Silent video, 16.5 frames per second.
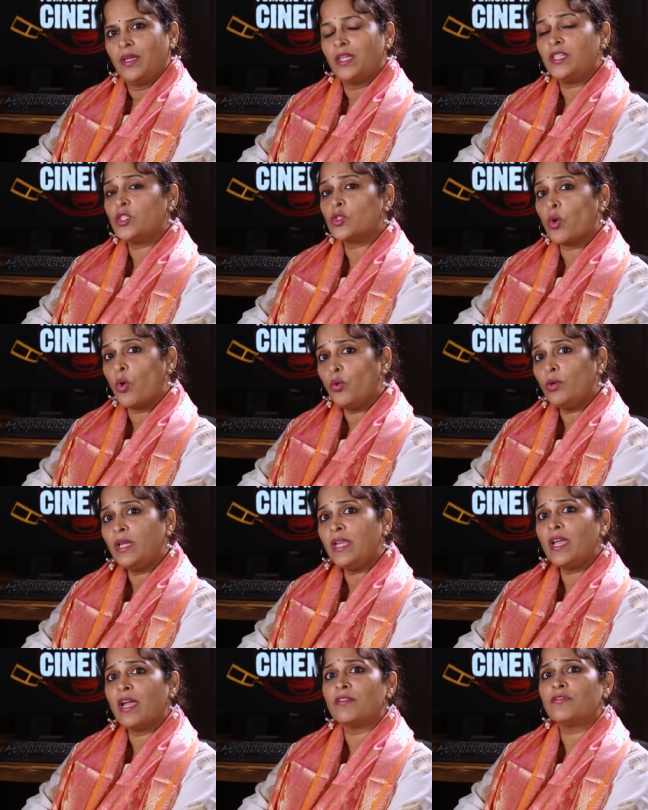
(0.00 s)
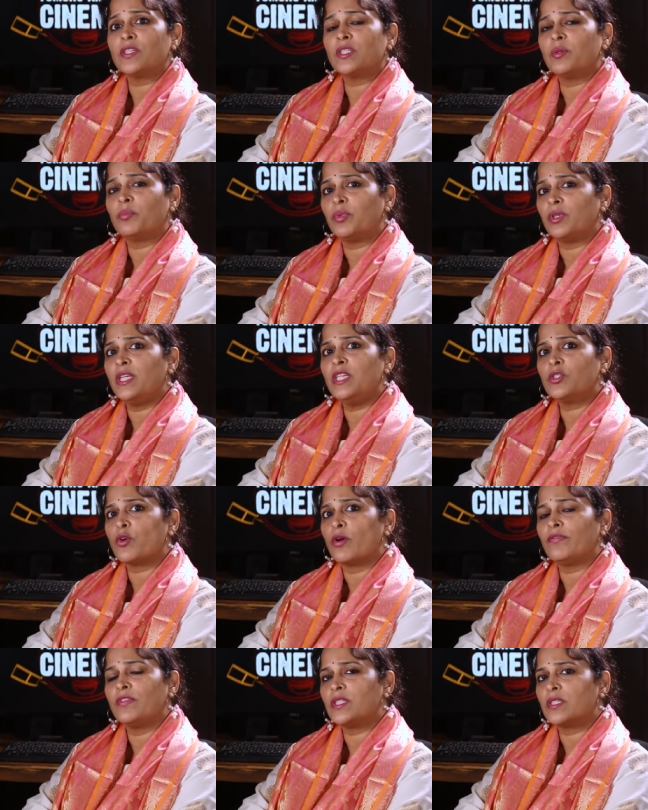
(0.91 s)
It is only after the police
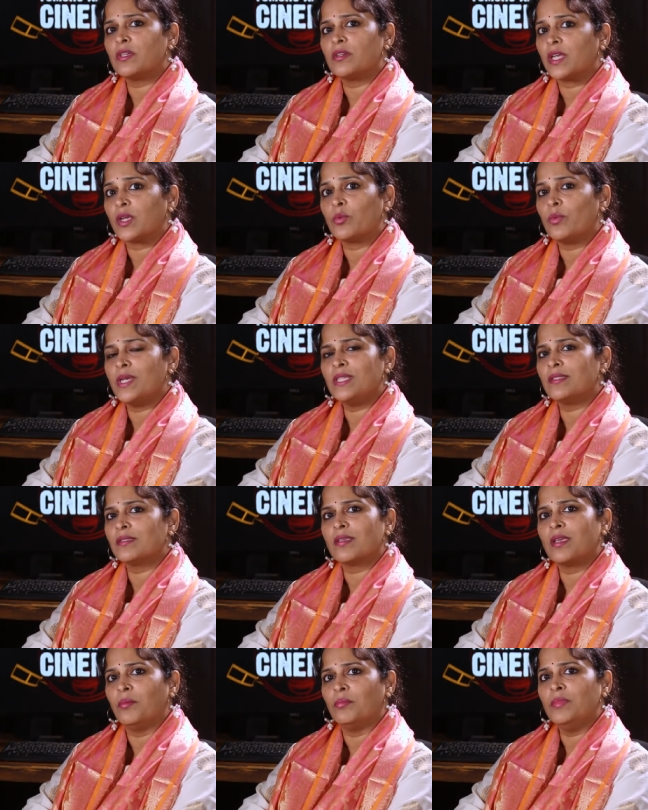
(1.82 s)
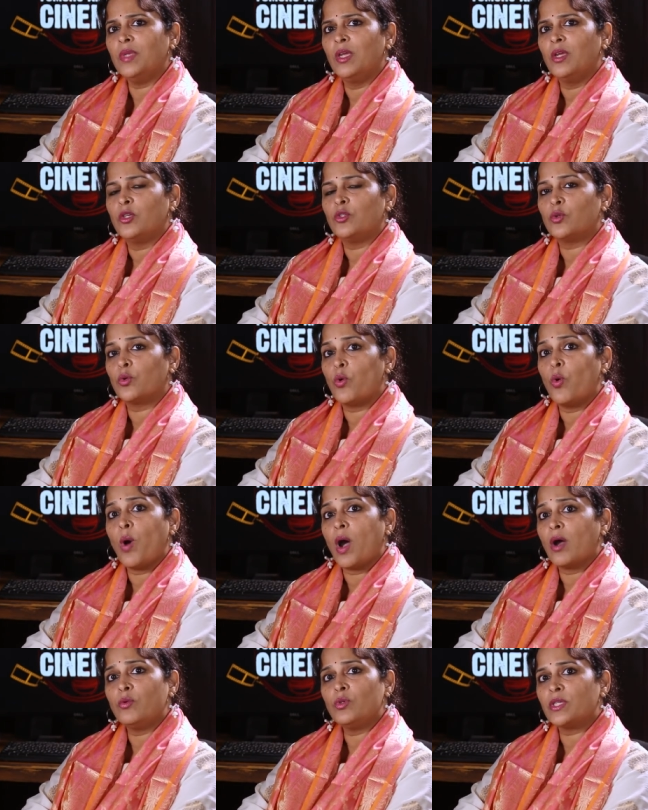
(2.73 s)
officer requests him to
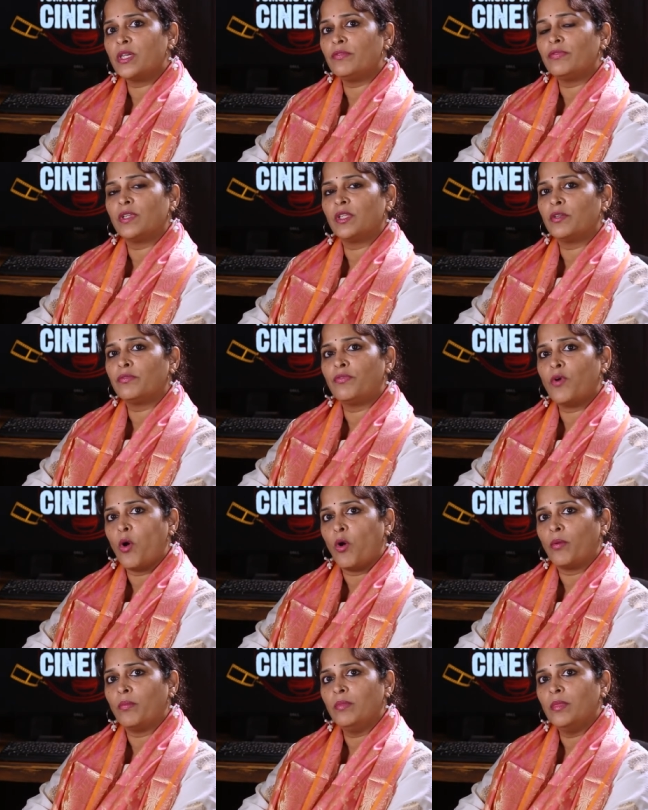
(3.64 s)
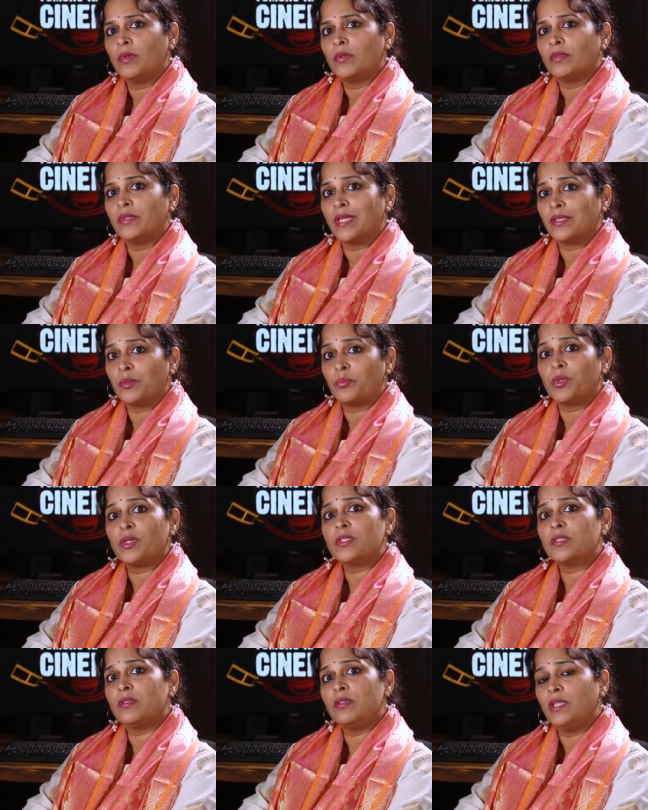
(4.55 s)
go out and fill the form that the
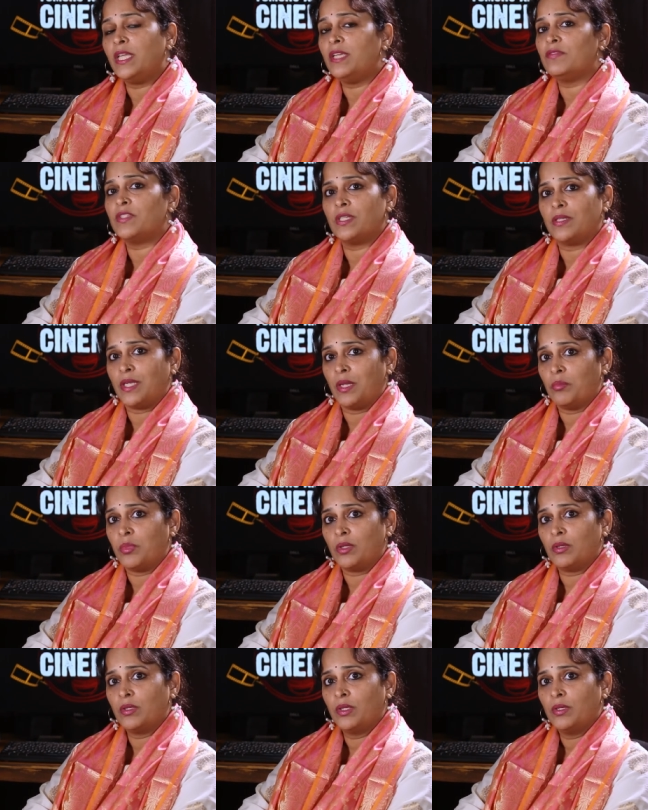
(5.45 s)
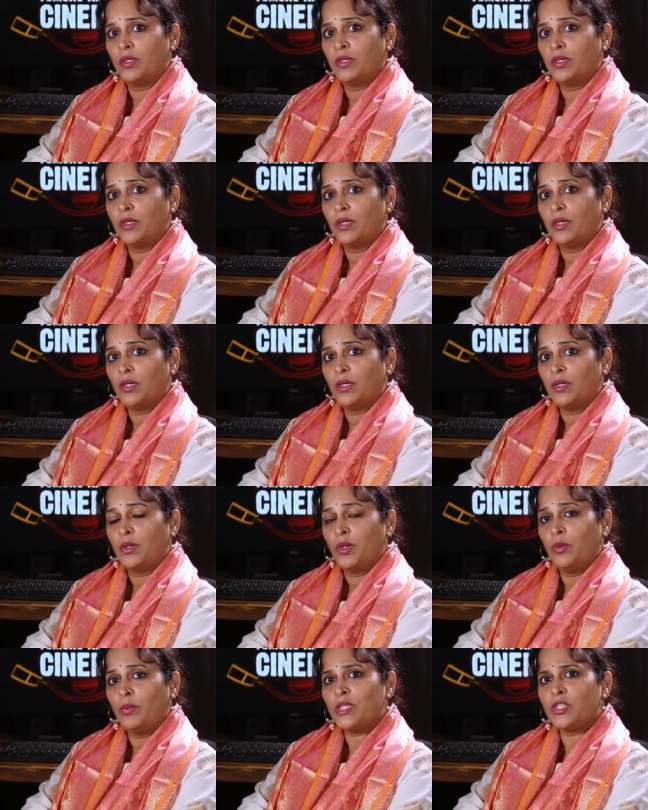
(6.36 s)
person leaves the table,
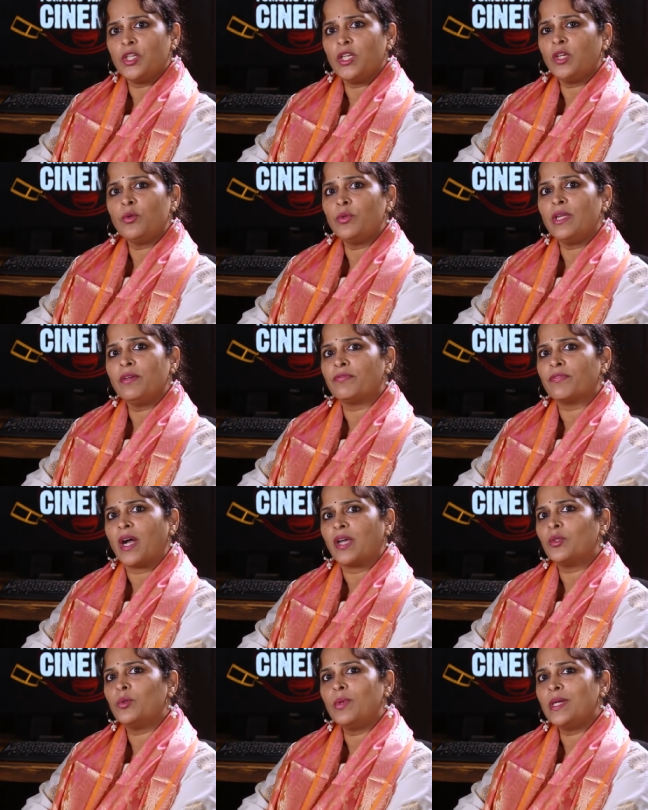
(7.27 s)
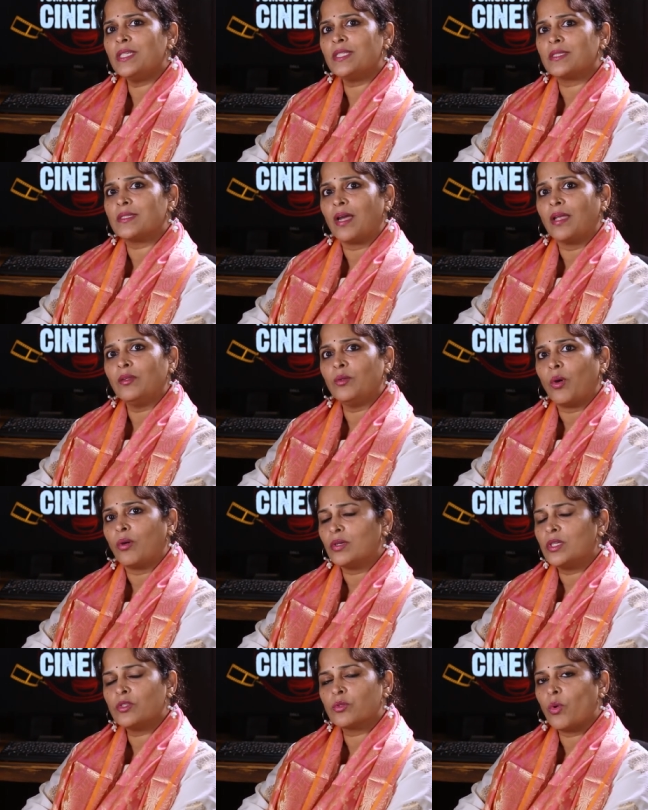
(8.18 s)
which he could have otherwise done
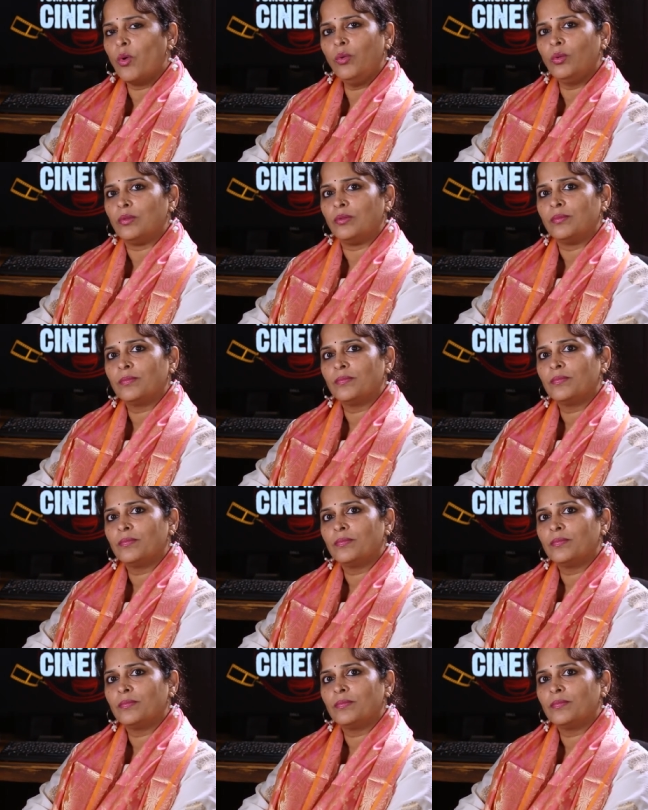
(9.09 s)
on his own.